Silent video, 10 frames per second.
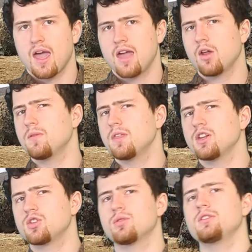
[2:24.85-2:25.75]
and over the
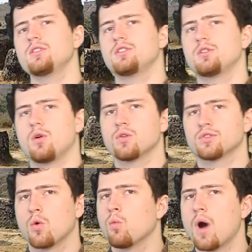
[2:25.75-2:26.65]
attritious
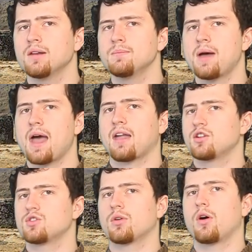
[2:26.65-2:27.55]
course won back
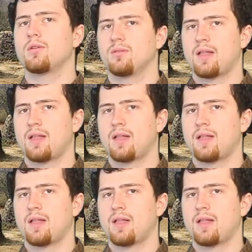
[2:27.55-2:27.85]
control of